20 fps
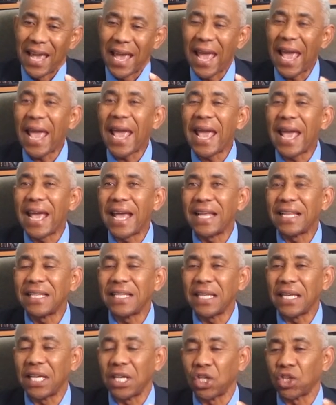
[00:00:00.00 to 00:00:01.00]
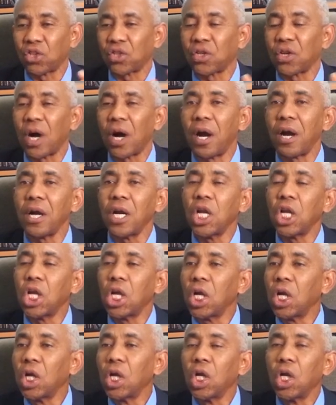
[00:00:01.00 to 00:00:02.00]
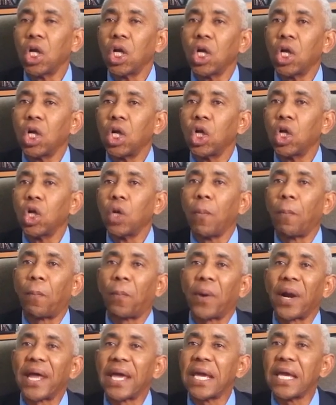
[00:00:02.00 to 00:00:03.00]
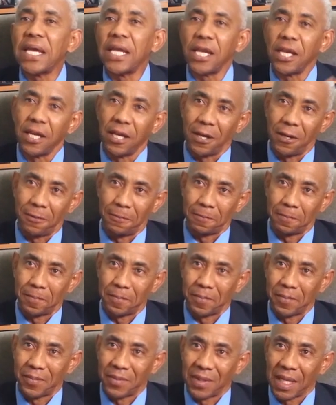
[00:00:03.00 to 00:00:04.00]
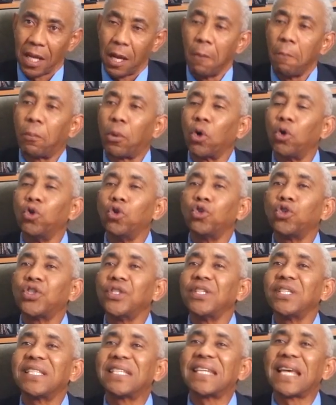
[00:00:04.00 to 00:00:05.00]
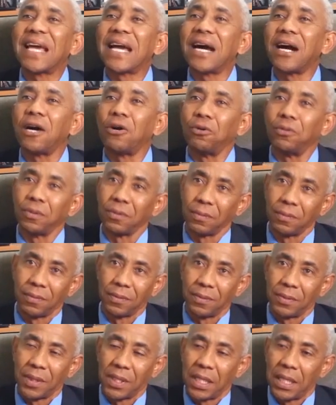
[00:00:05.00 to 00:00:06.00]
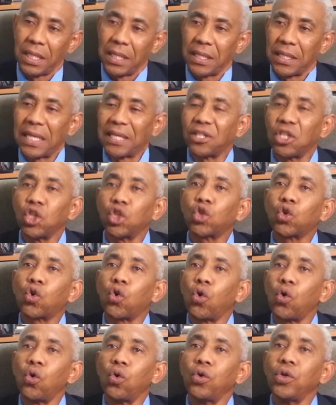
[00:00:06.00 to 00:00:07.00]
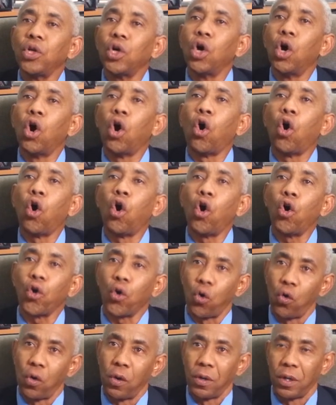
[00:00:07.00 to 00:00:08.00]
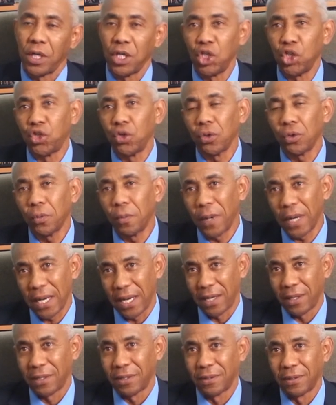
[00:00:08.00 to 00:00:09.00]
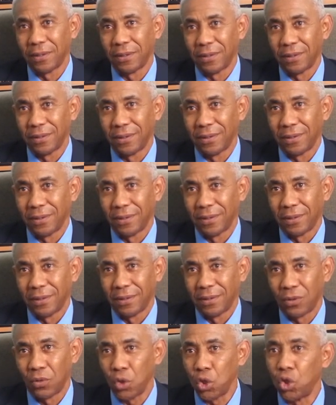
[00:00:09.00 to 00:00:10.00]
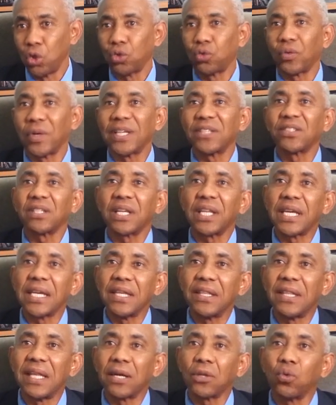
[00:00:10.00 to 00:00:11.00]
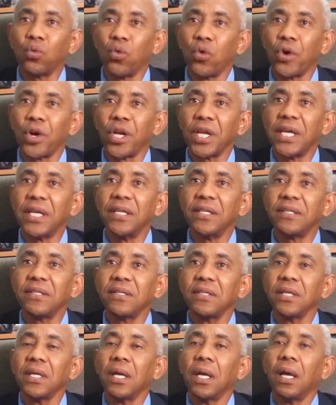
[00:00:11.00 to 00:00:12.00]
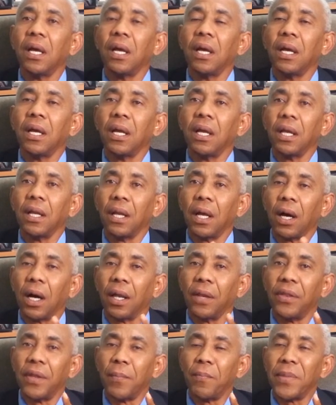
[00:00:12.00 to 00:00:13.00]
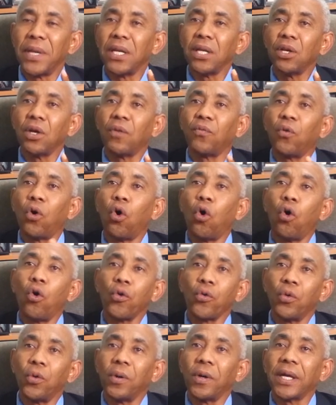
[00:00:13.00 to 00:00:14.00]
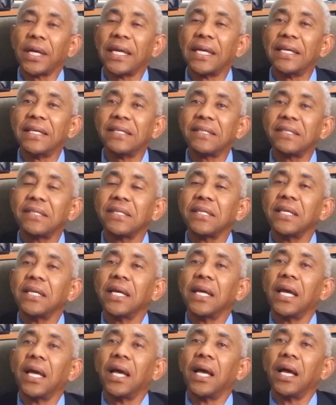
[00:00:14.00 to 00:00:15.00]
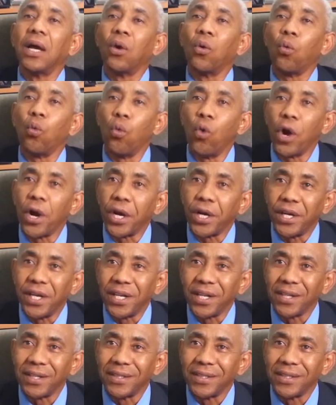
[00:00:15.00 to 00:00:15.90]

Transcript: and start playing, producing sound that is called oro in Yoruba. When you translate that word, is the meaning of oro is word.